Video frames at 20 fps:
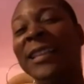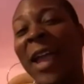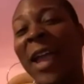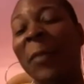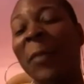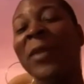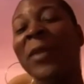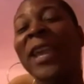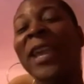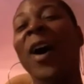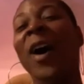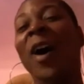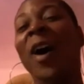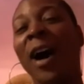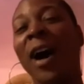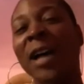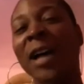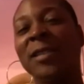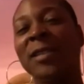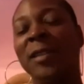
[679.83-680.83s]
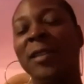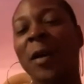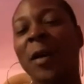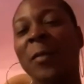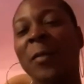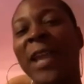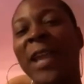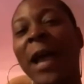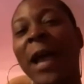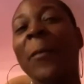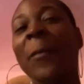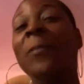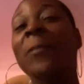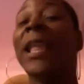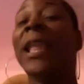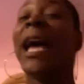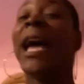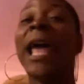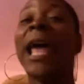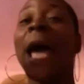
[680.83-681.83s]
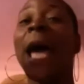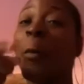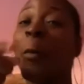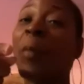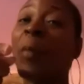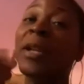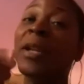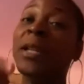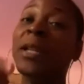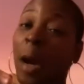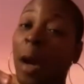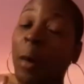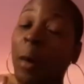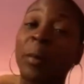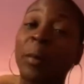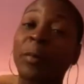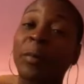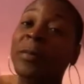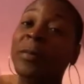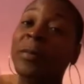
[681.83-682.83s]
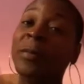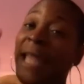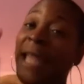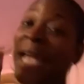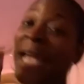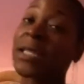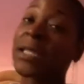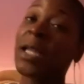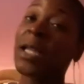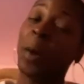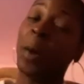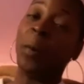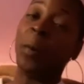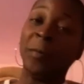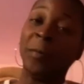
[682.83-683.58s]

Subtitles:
That'd be awesome. That would be dope. That's dope.